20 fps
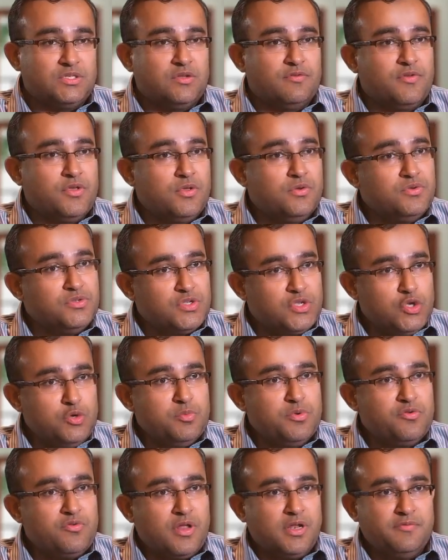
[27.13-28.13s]
So if you use
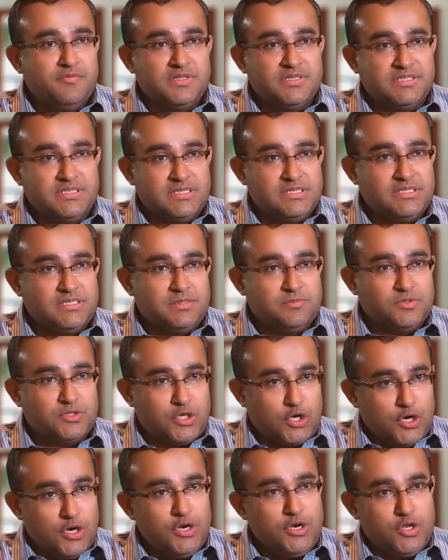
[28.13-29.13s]
human relevant
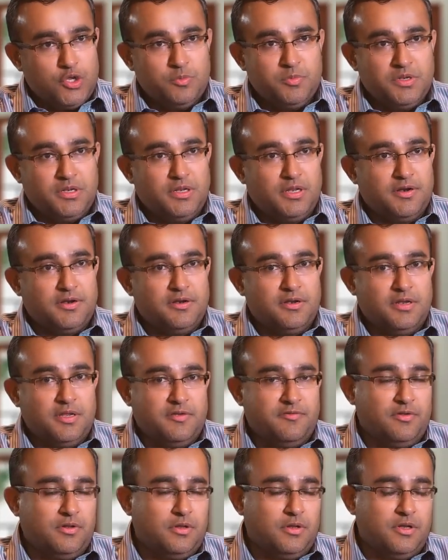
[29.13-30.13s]
systems, current human
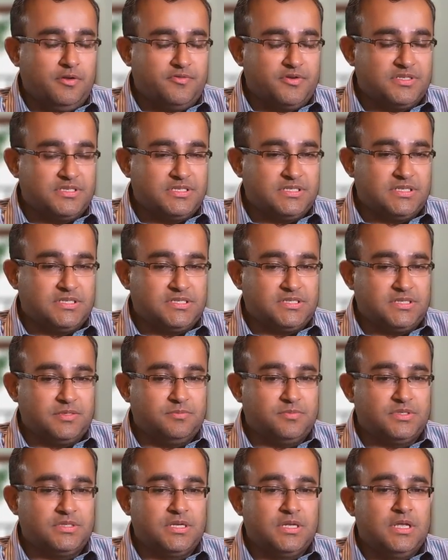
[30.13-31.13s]
liver
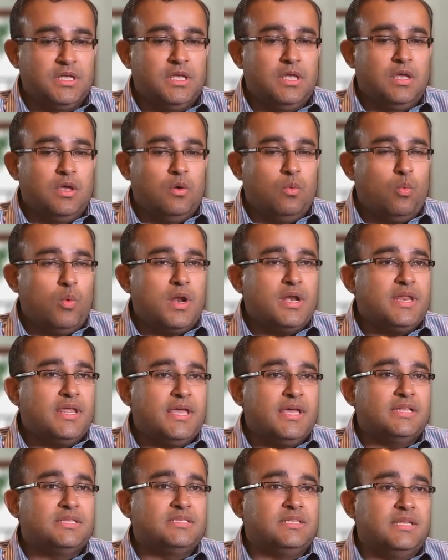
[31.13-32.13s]
systems, one
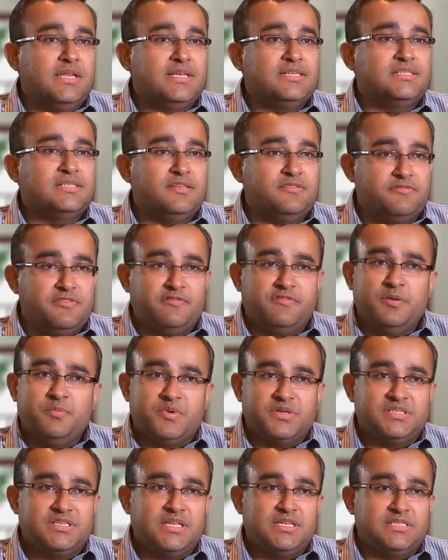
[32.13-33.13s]
gets less than
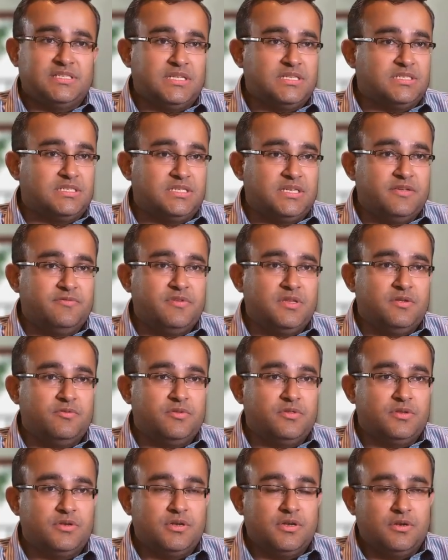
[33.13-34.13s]
50% sensitivity
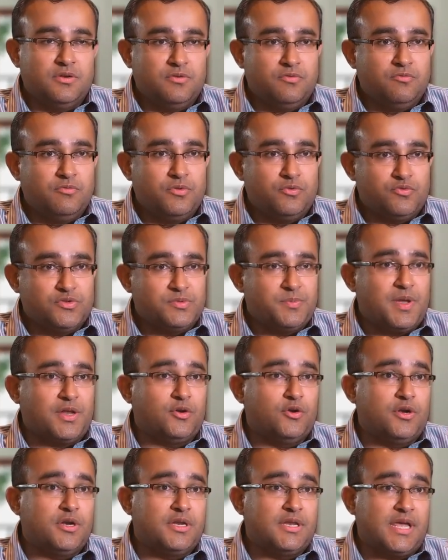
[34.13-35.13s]
with
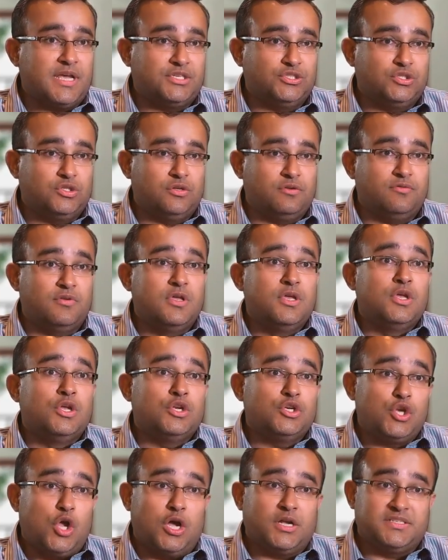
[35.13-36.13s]
respect to detection of
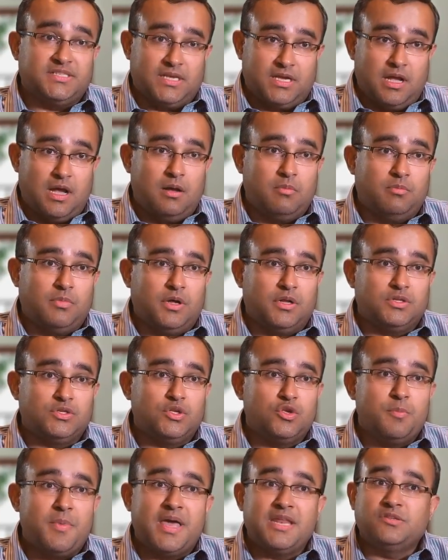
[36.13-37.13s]
toxic compounds.
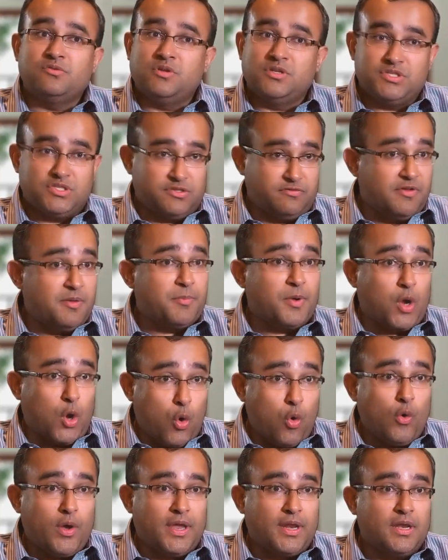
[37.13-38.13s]
So you might as well just flip a
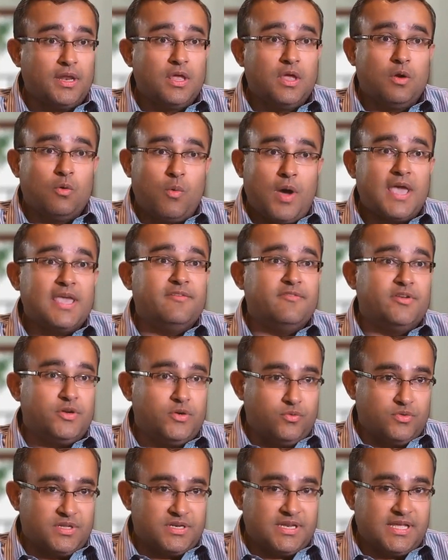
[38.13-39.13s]
coin. Why
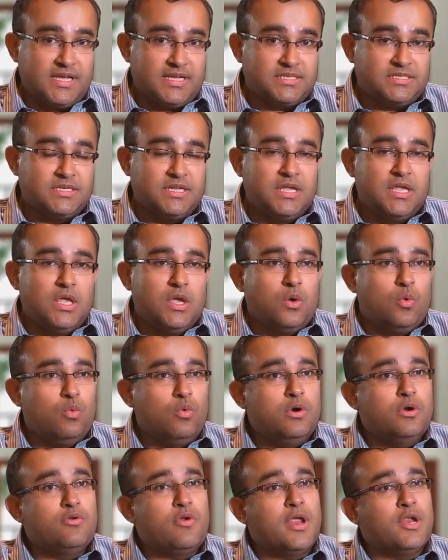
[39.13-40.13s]
even do the test?
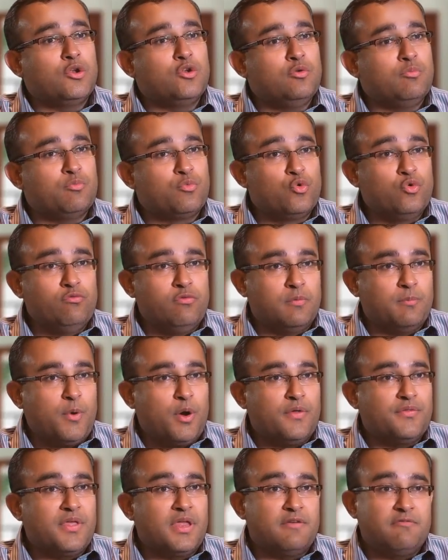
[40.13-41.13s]
We're trying to improve
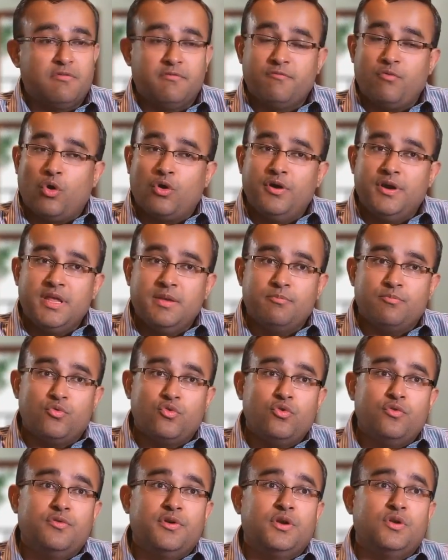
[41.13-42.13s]
upon that, and we've already
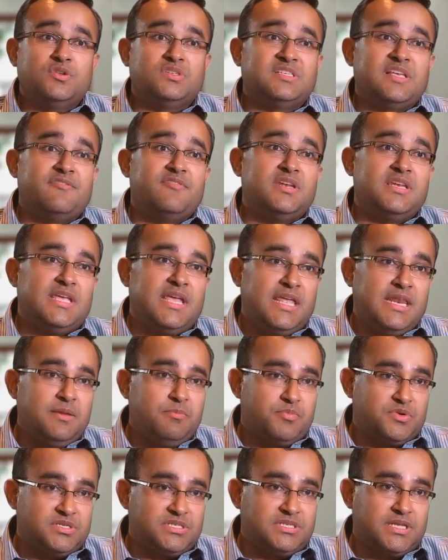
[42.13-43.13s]
improved it to
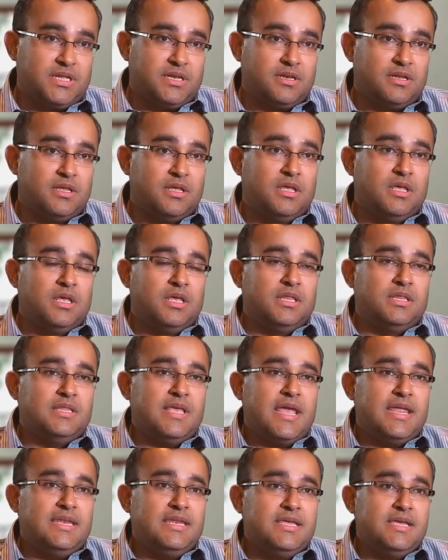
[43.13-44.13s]
70-80%.
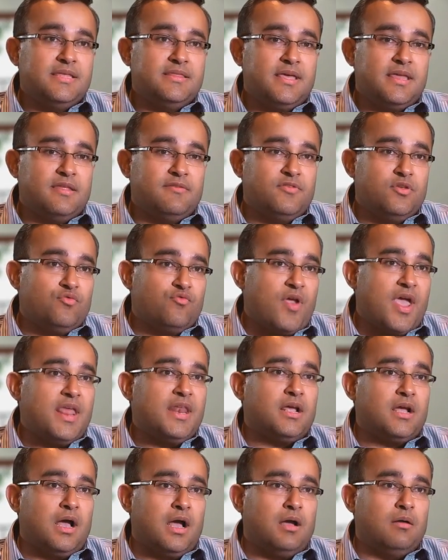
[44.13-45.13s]
The idea that if you
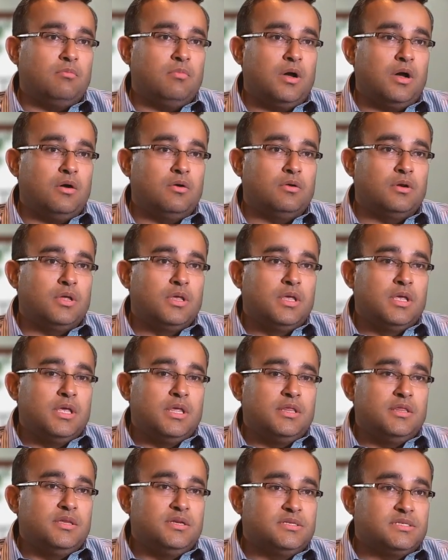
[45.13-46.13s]
ran a compound,
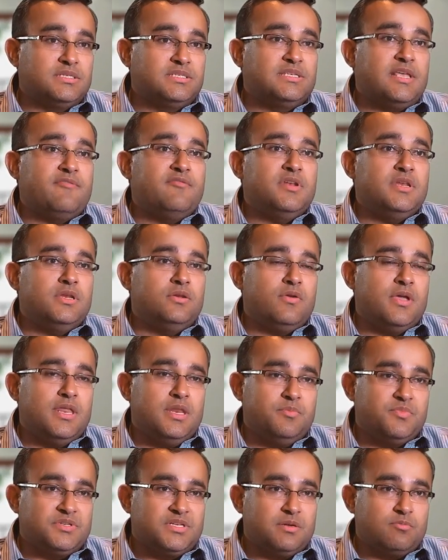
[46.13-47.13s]
there's a 70 to
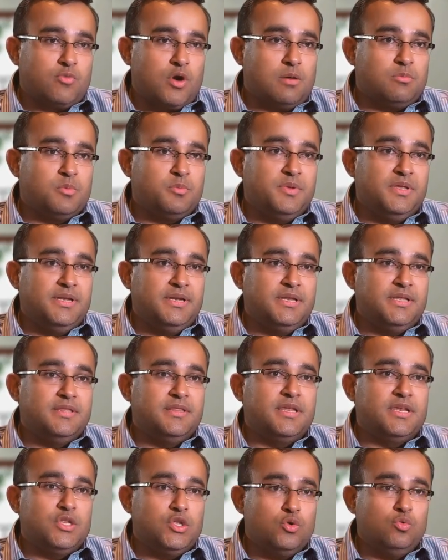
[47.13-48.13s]
80% probability
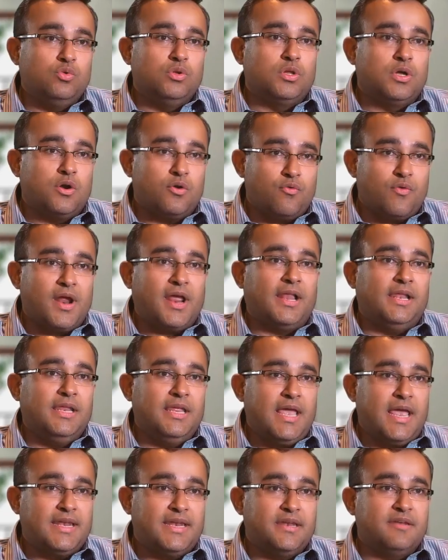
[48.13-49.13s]
that you will
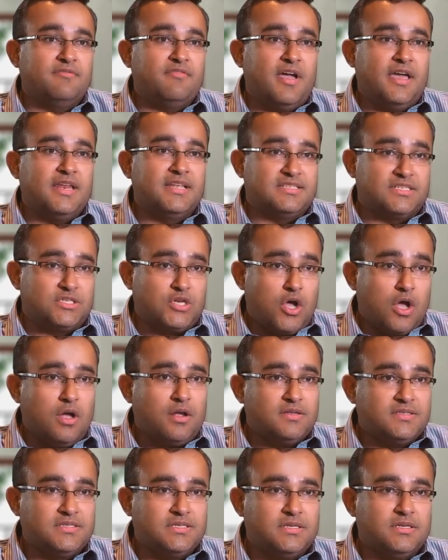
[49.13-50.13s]
correctly identify it as a
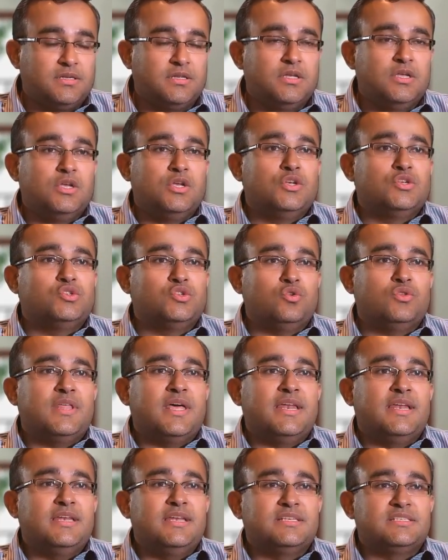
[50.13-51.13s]
toxin so
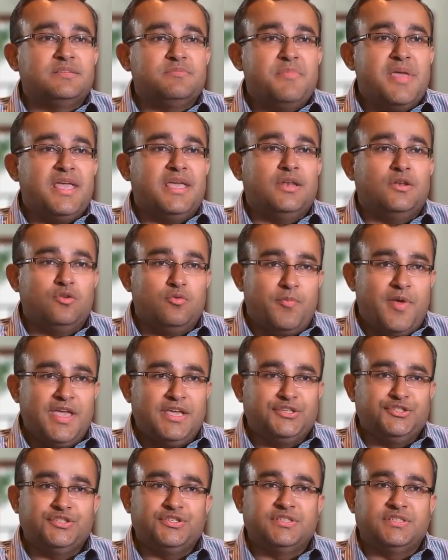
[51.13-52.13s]
that it doesn't make it to
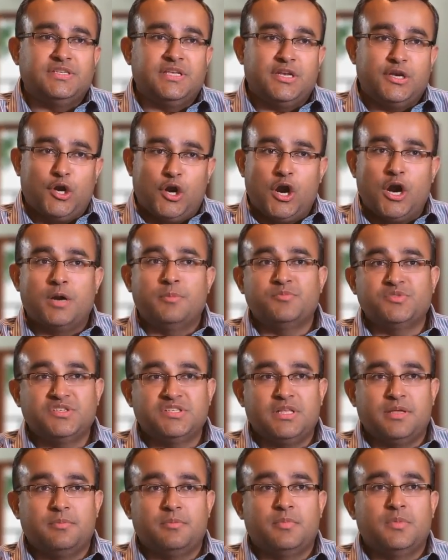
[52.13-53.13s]
patients and
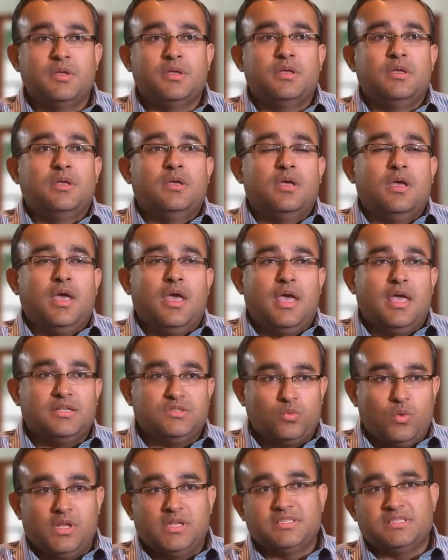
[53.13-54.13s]
harms them
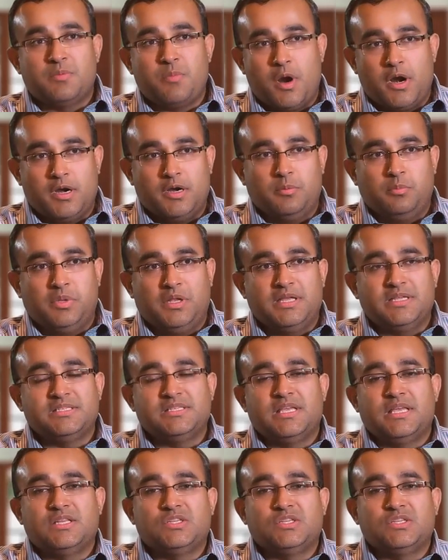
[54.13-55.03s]
as well as the marketplace.